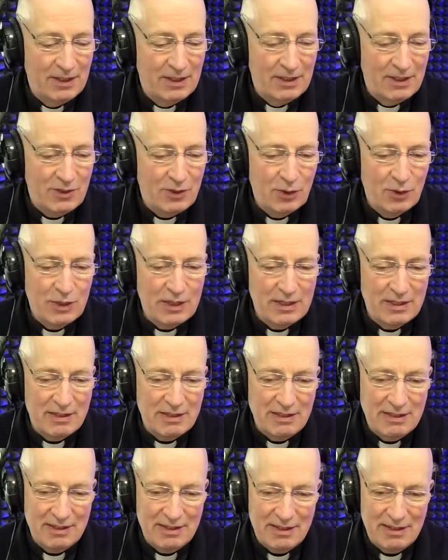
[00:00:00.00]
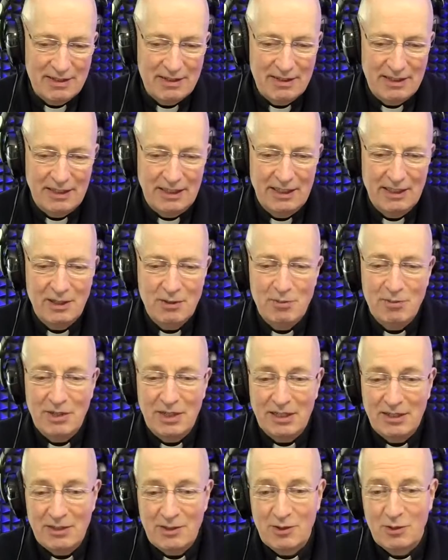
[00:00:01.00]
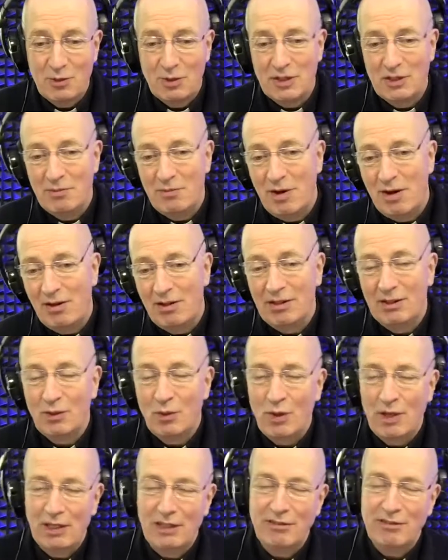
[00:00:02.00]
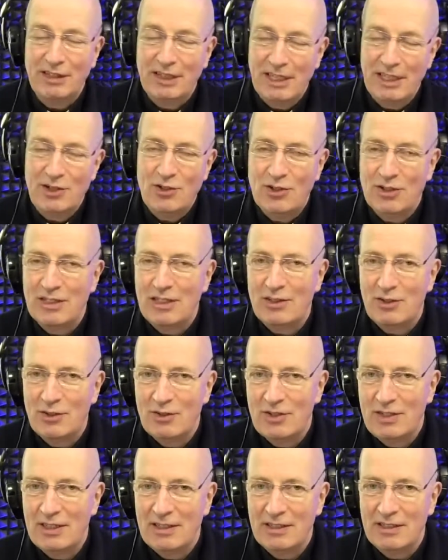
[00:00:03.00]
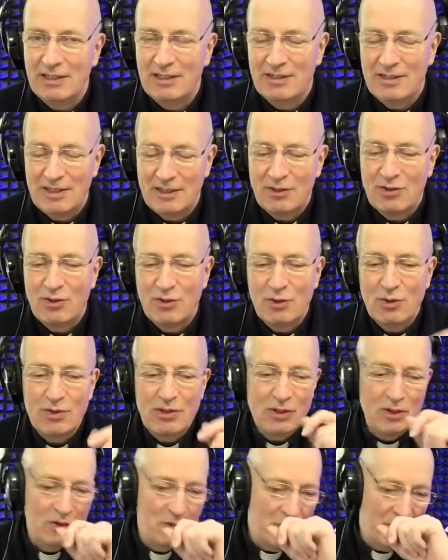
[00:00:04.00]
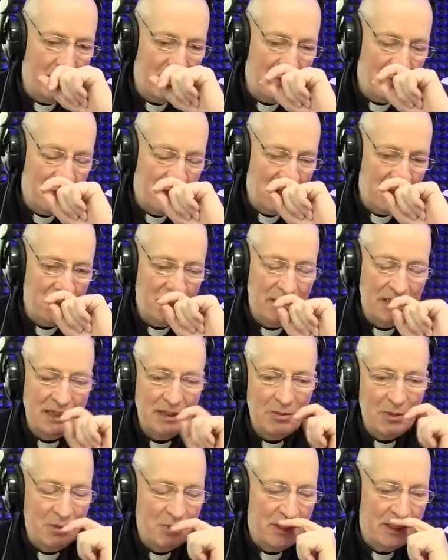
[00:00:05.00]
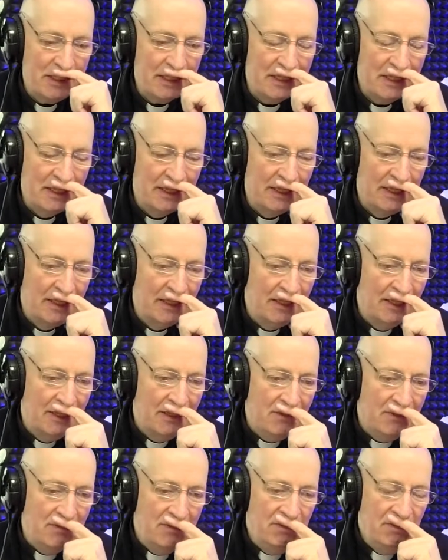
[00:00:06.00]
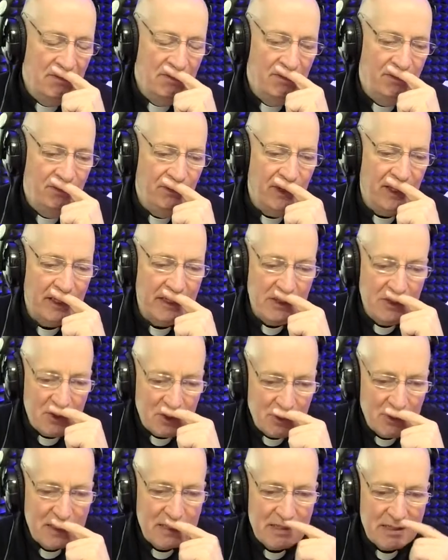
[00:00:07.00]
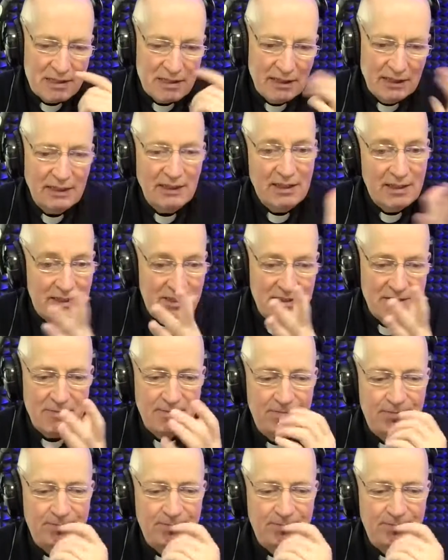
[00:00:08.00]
So it's again, and this is where the moral qualification enters in. It's true, it's a good moral principle to keep in mind that instruments like this,